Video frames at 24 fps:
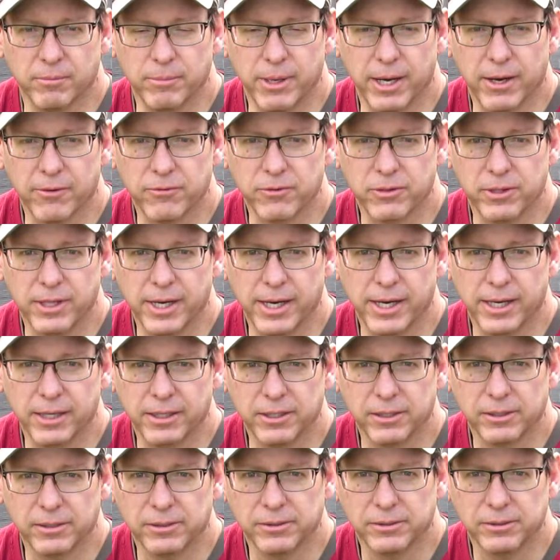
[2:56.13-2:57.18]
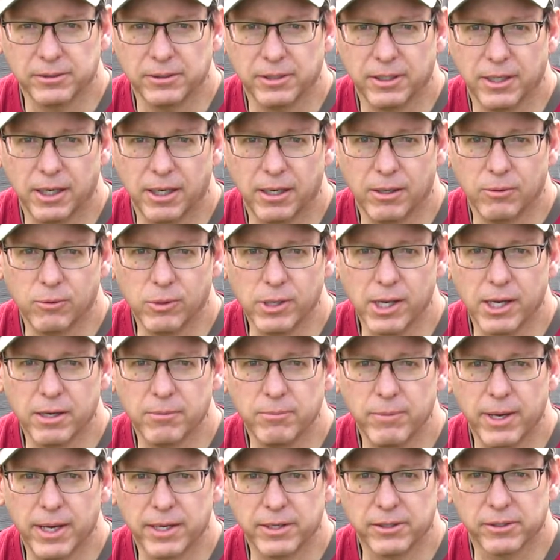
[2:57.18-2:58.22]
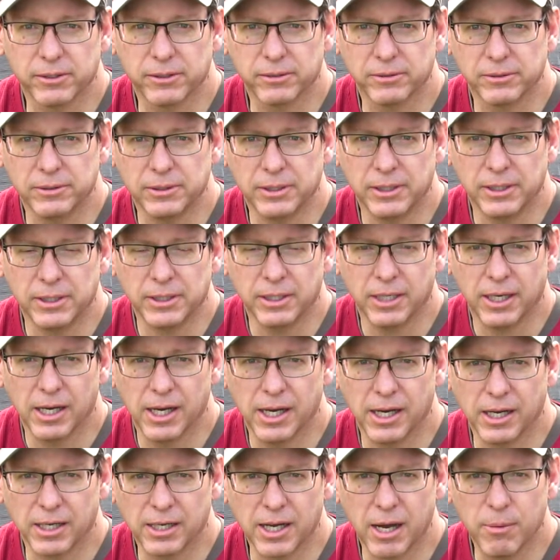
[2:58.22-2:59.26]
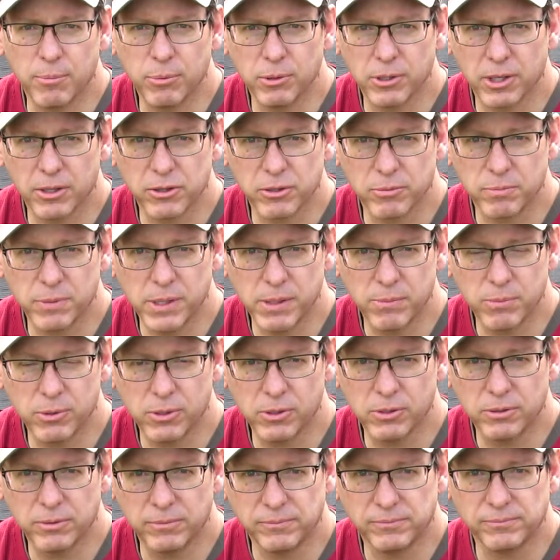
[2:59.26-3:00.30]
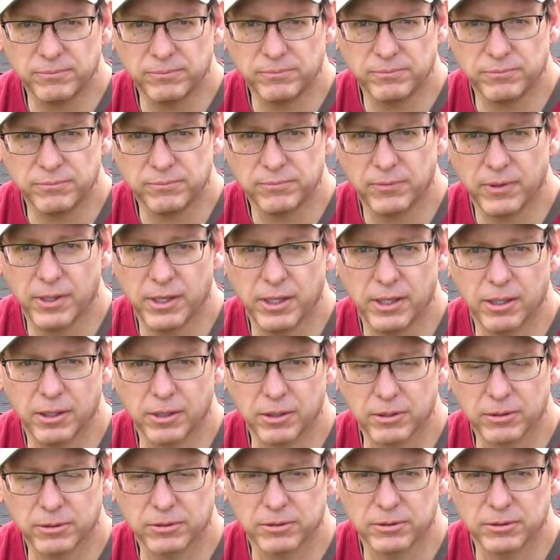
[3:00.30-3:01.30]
after that, we had met a couple other people, a